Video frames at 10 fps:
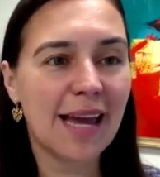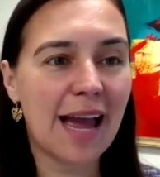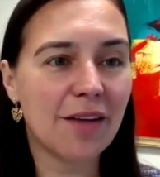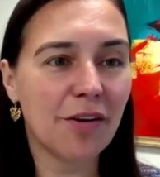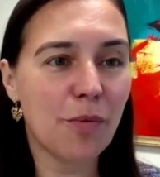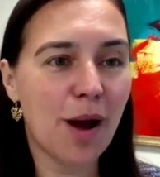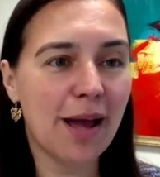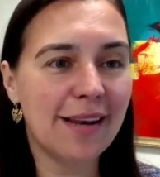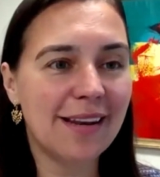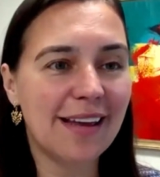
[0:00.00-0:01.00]
Hi,
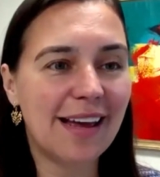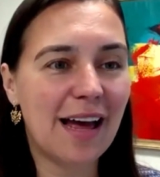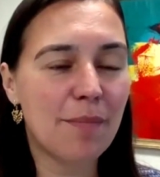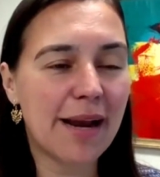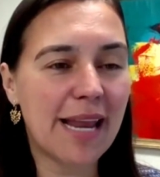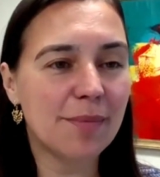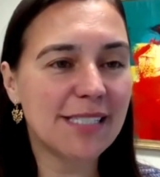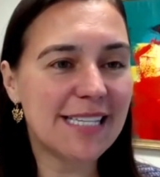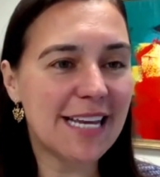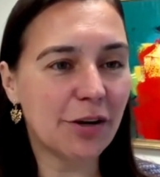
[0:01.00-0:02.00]
everyone. My name
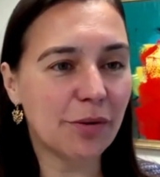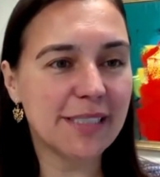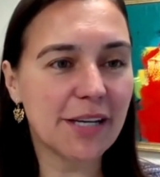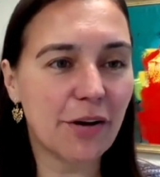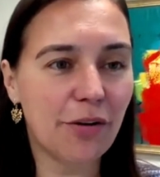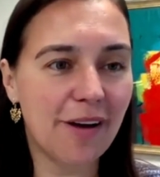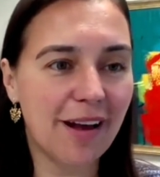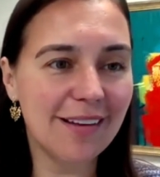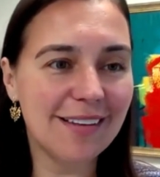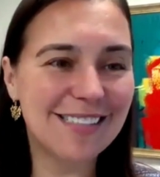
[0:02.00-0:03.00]
is Nina
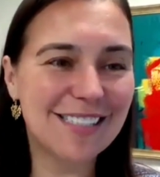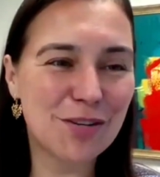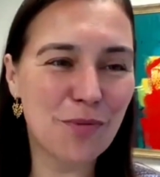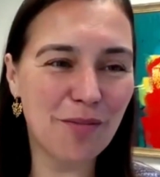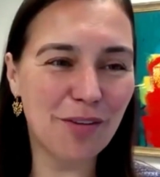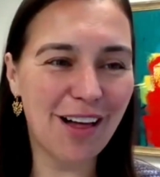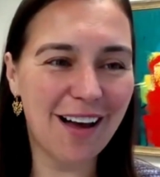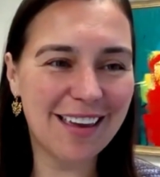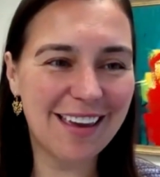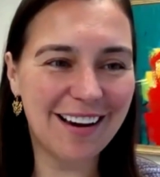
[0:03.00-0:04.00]
Resetkova. It's 12
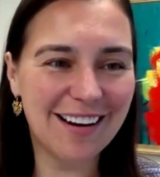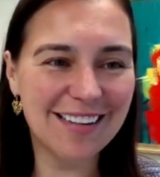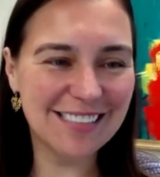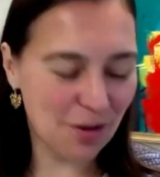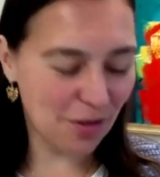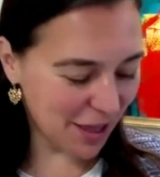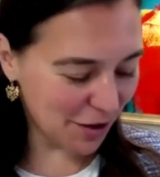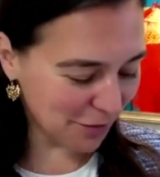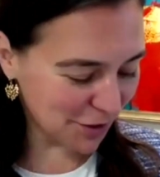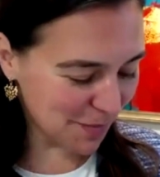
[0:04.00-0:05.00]
o'clock here, so thank
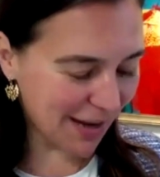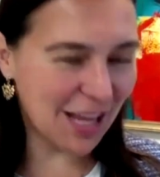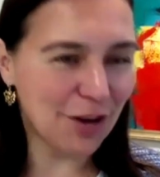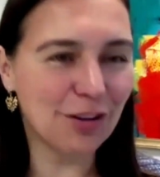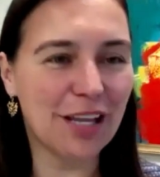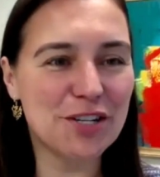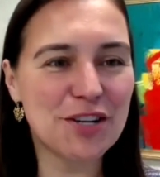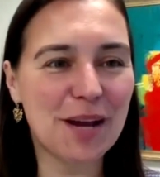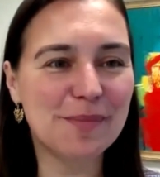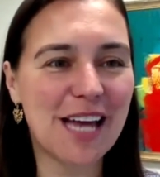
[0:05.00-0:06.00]
you for spending your
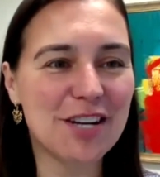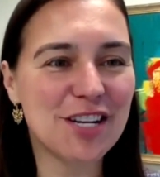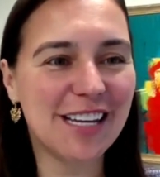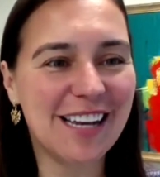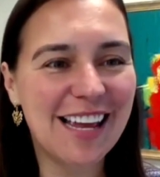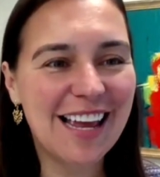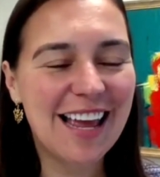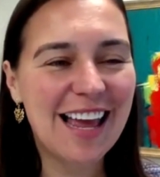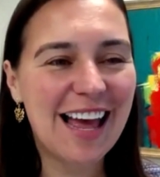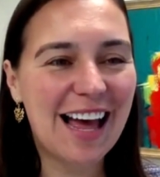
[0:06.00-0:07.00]
lunchtime session
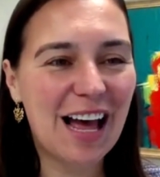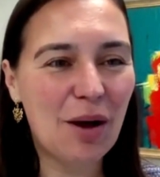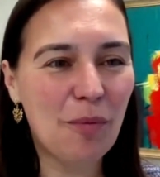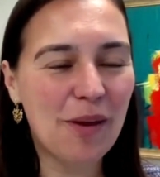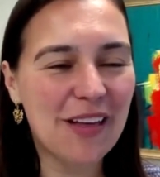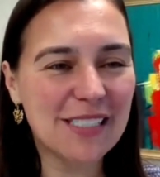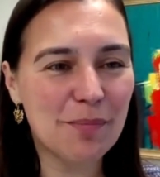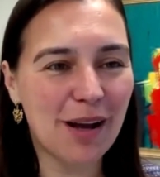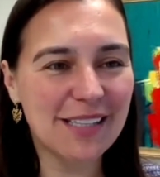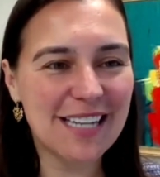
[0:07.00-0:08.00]
with us
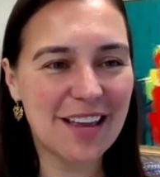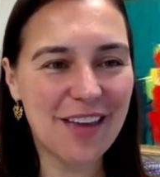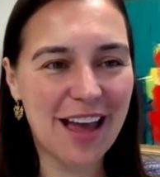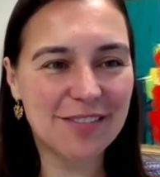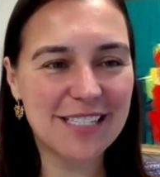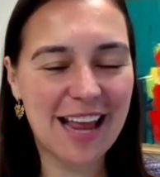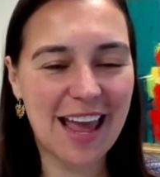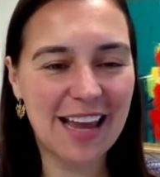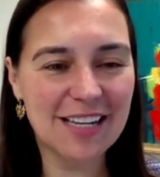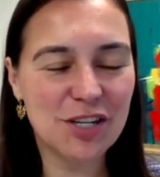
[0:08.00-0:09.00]
at Boston IVF
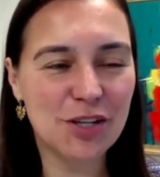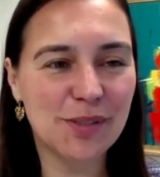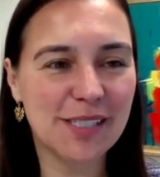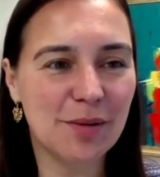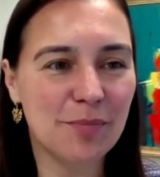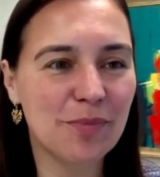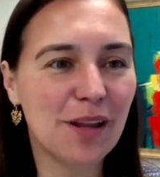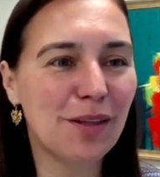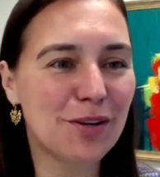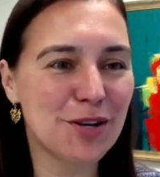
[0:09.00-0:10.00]
today to do some
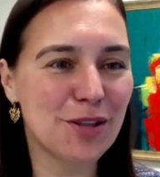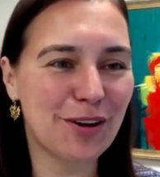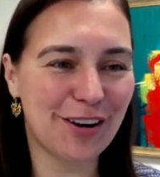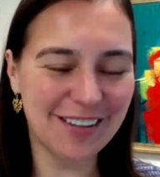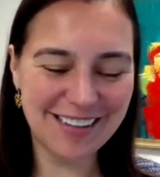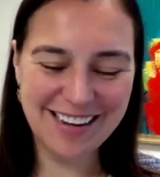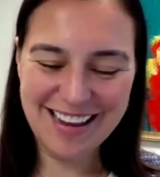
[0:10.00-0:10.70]
lunch and learn.